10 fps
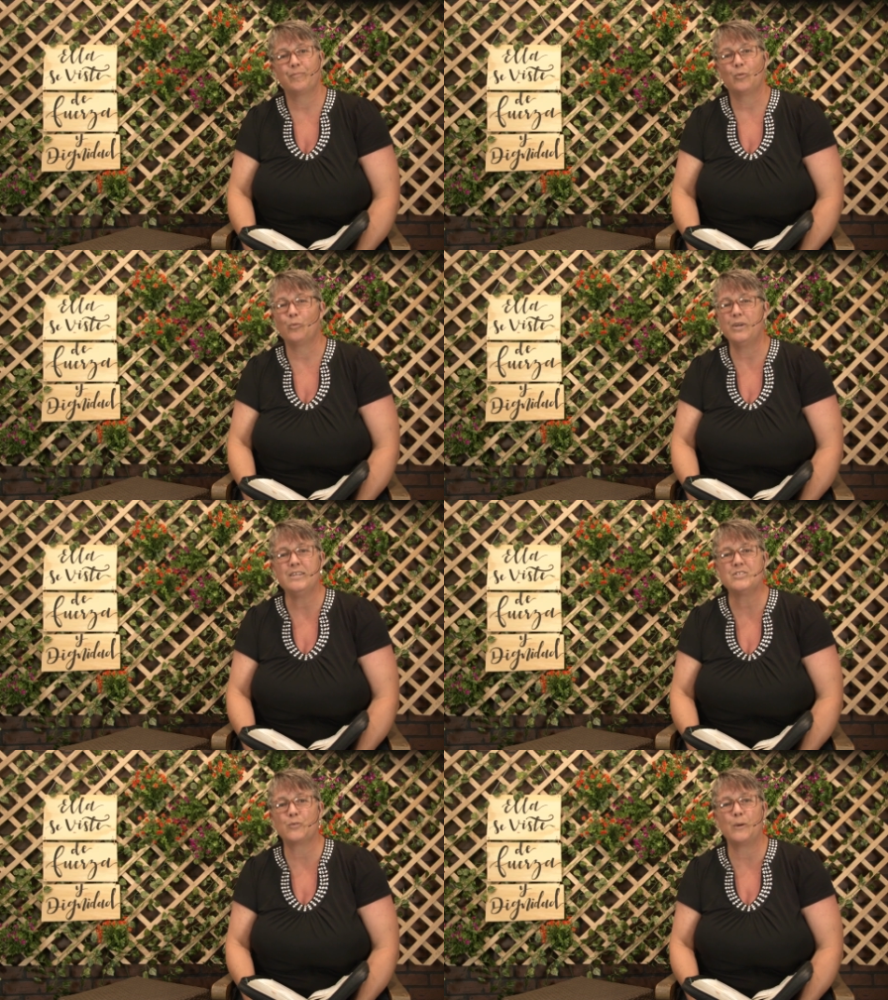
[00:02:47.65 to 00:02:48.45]

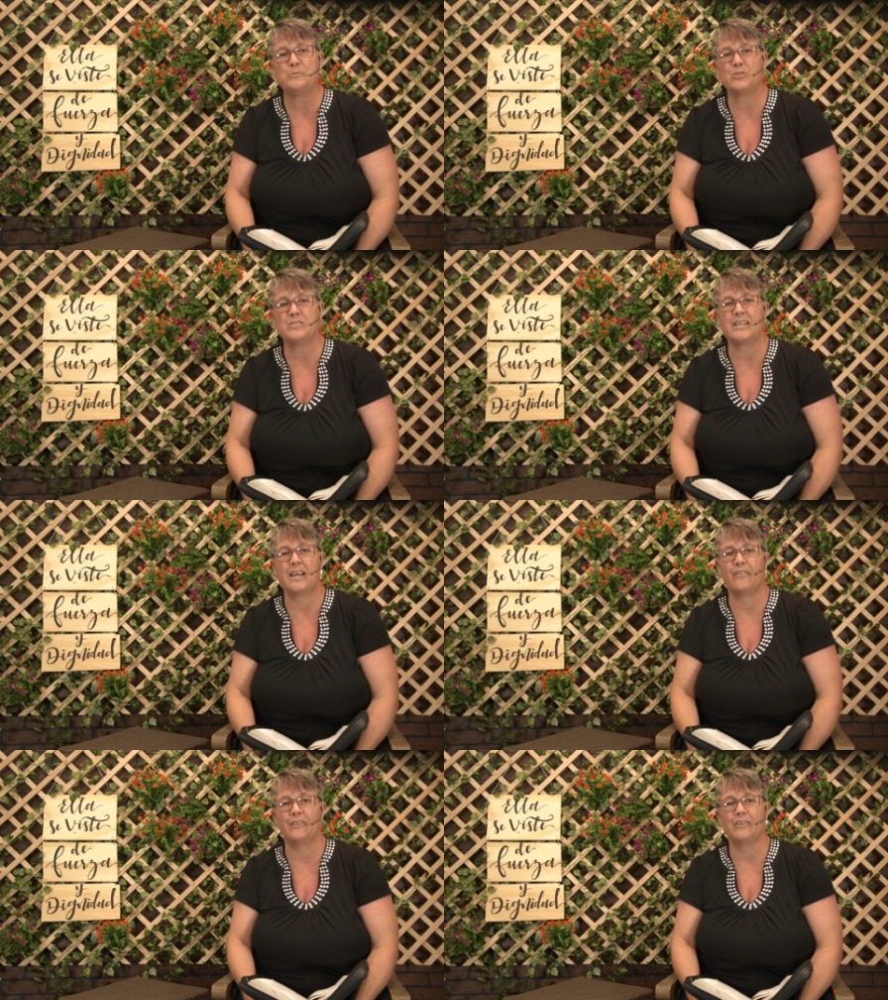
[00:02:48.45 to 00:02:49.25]
Read Scripture
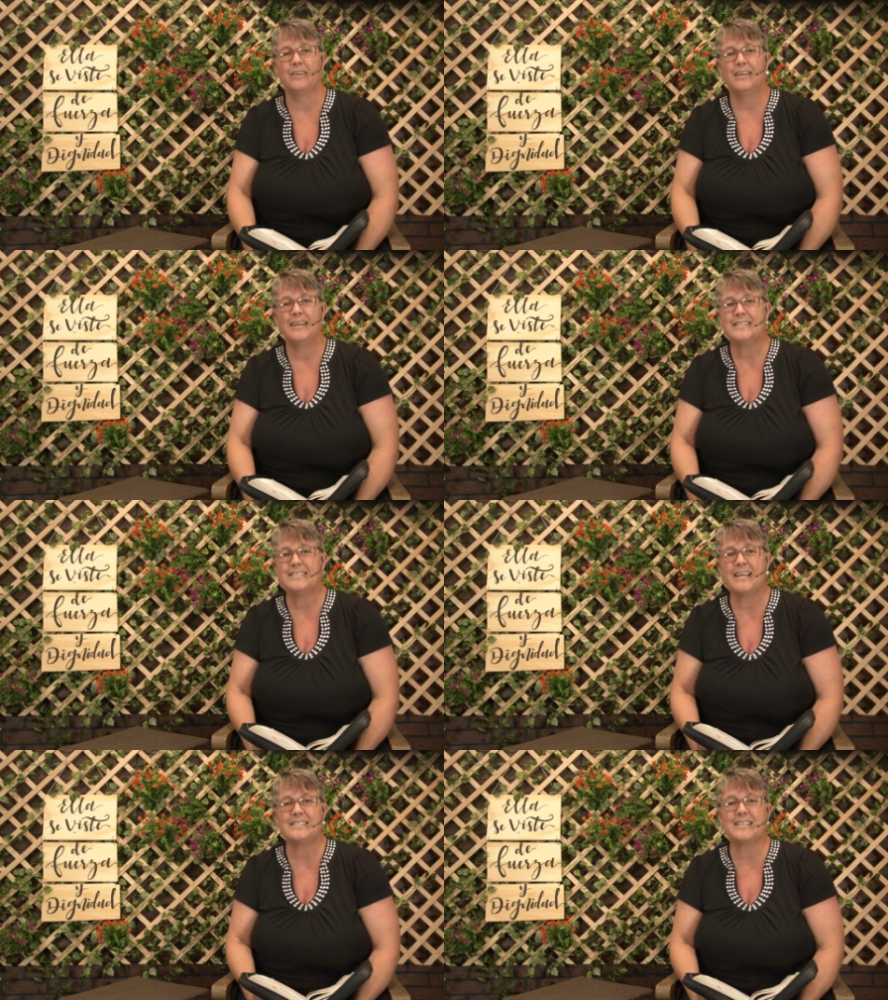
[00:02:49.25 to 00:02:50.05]
together.
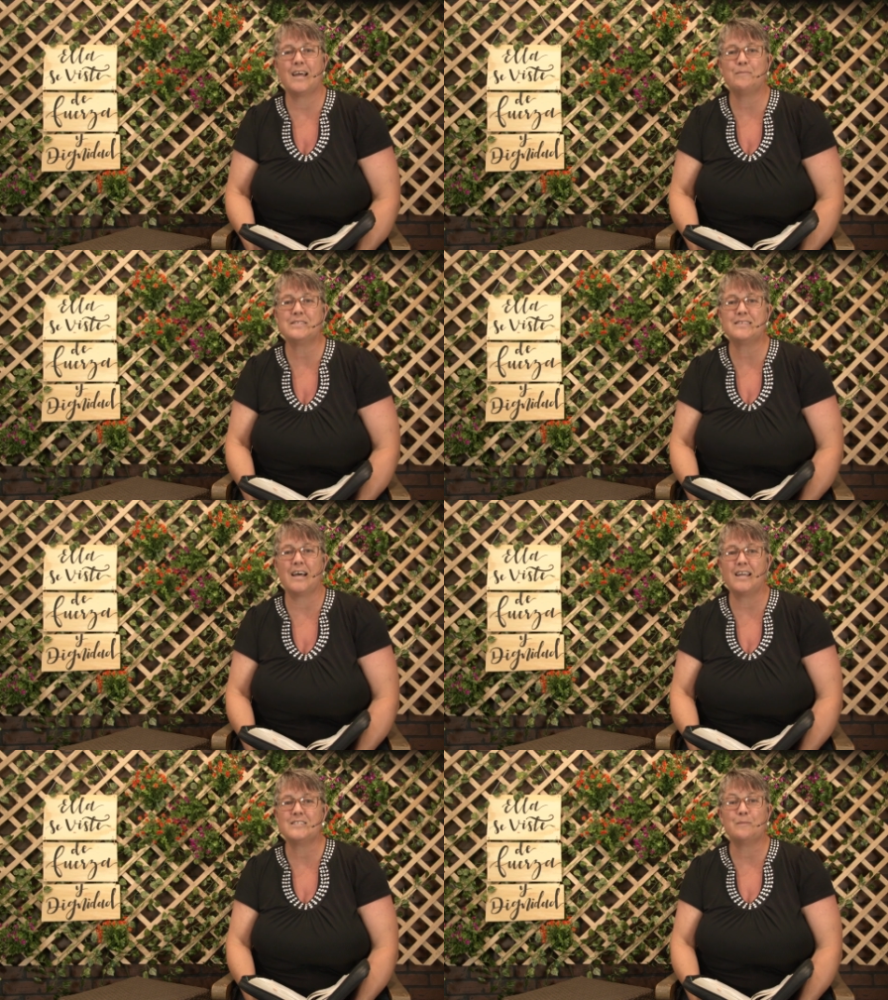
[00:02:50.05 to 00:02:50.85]
Set time
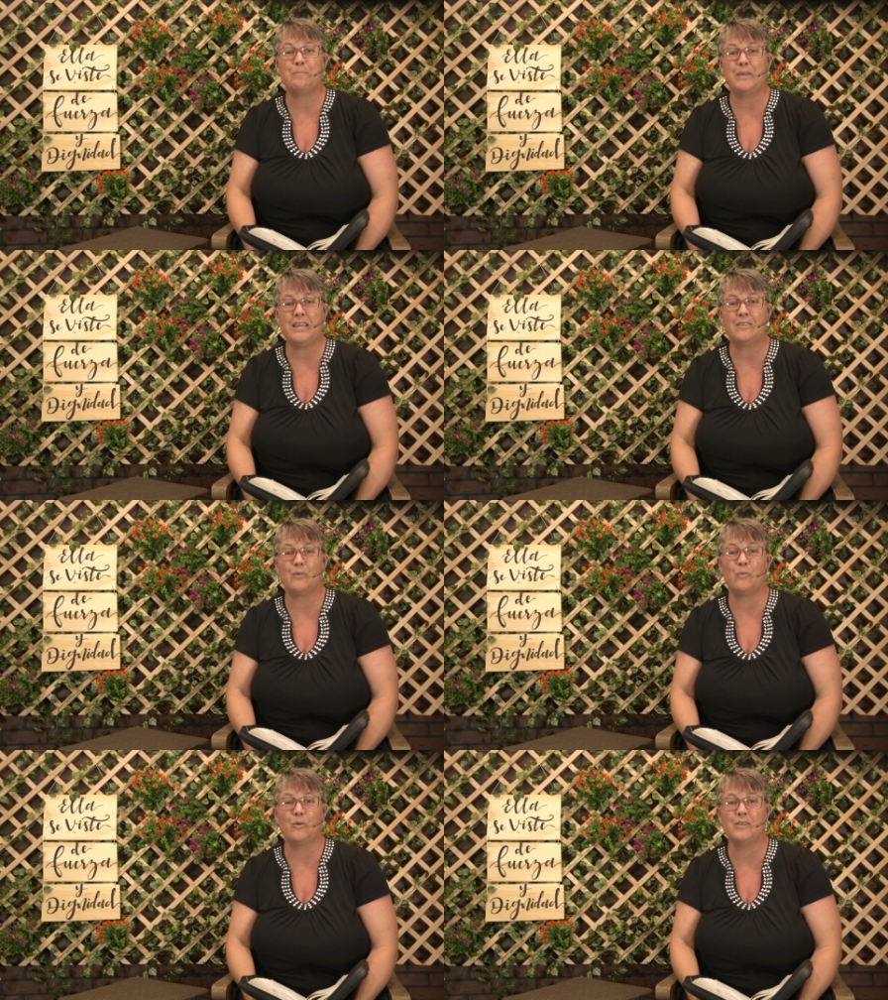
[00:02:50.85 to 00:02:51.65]
aside to be in the
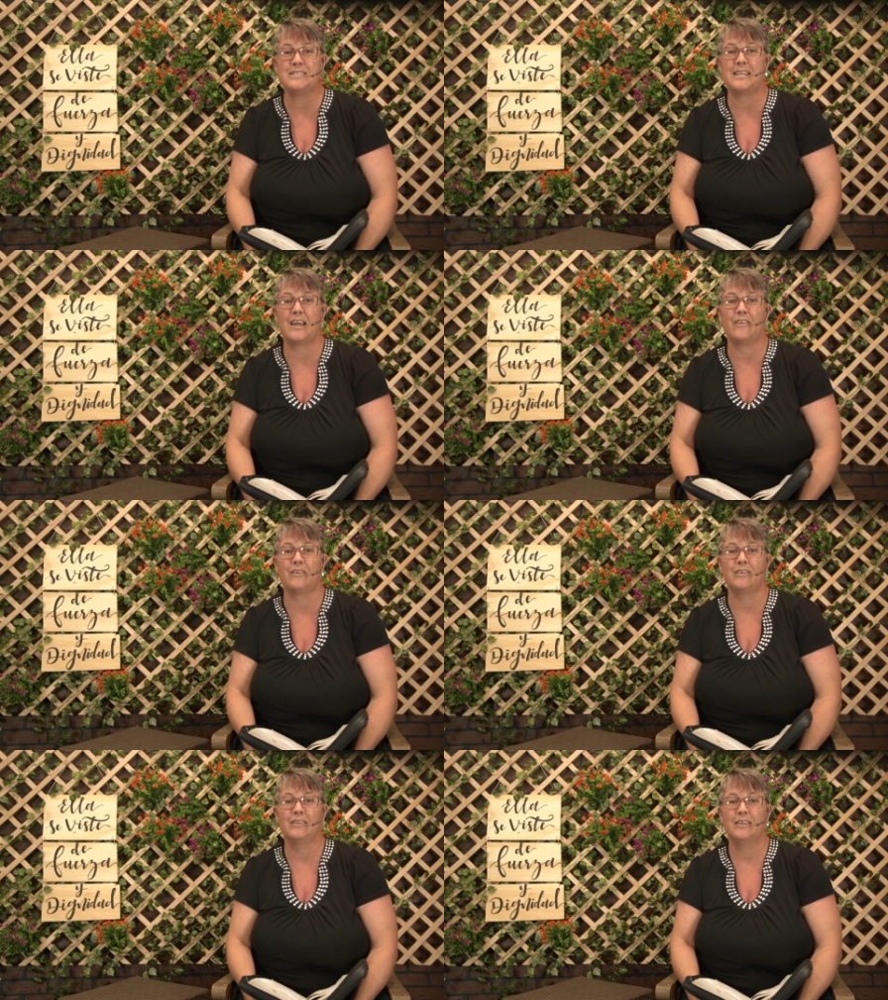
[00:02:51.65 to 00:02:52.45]
Word
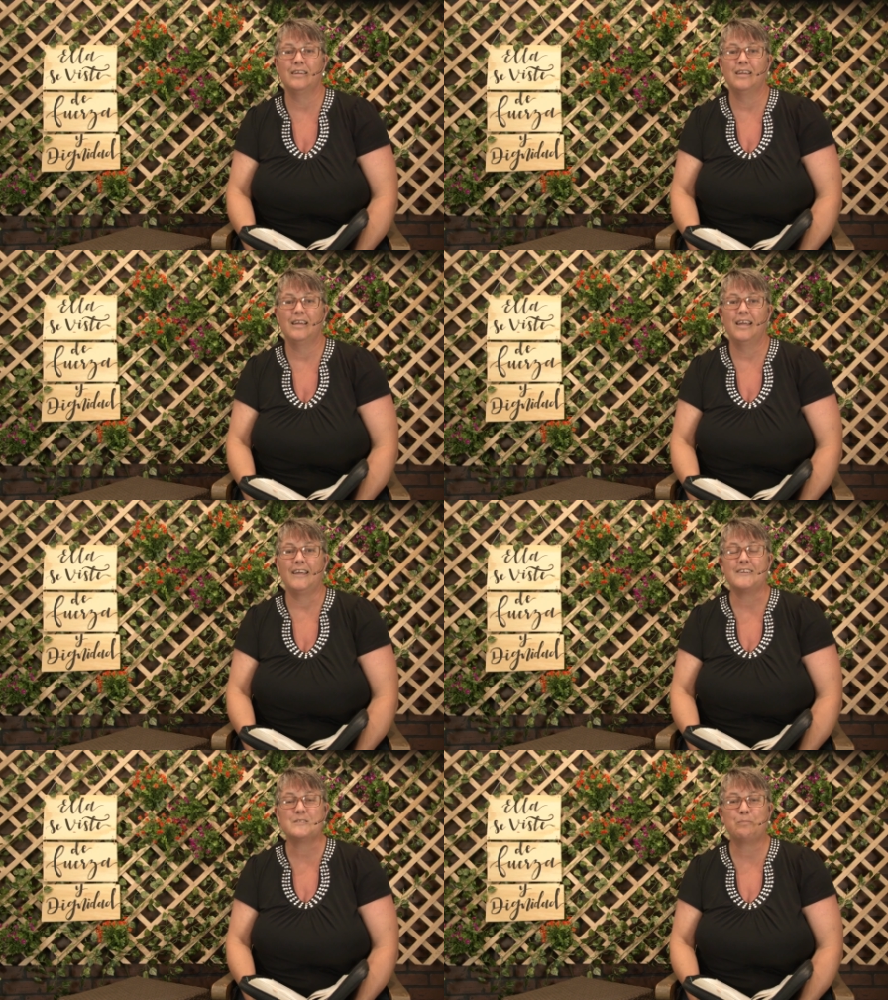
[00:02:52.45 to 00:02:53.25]
together.
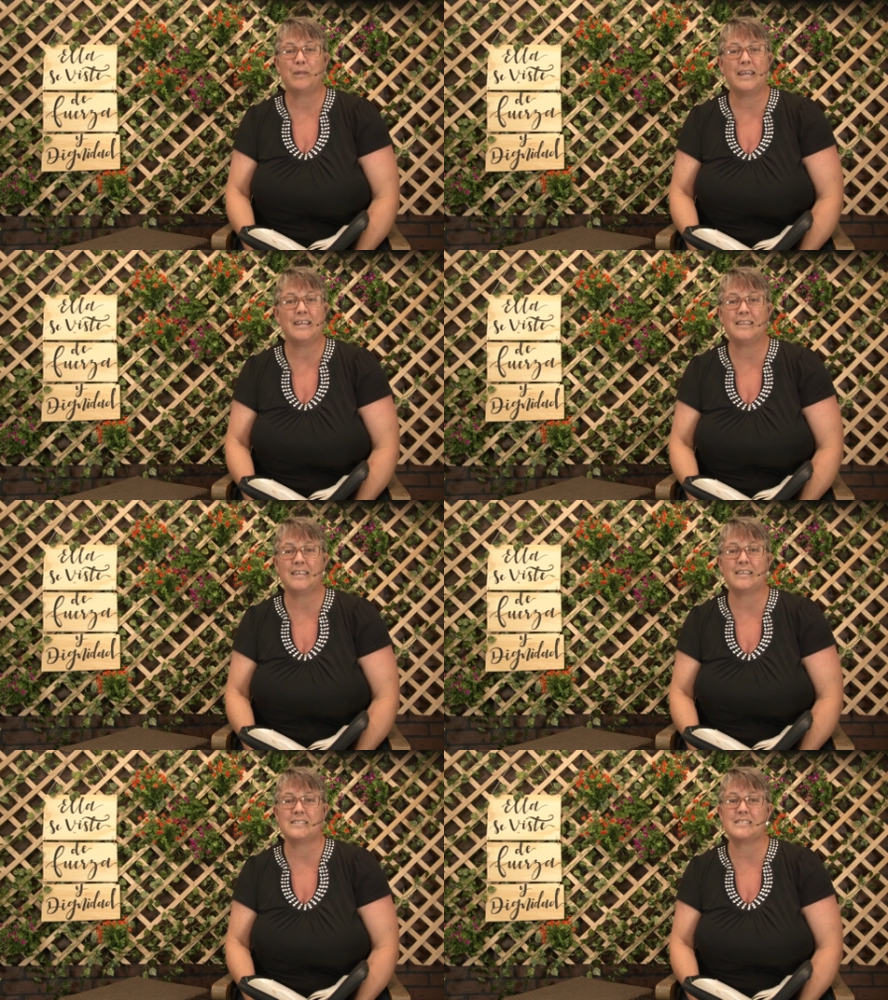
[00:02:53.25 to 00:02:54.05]
Explain
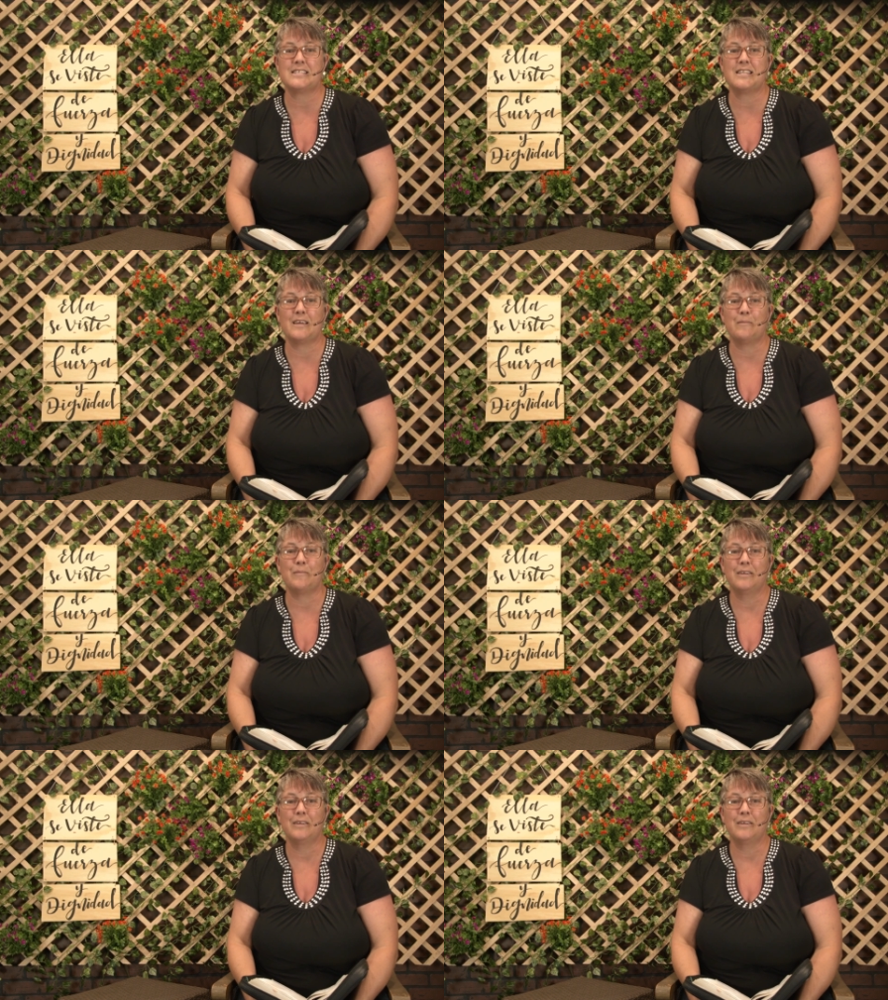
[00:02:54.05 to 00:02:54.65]
things to them.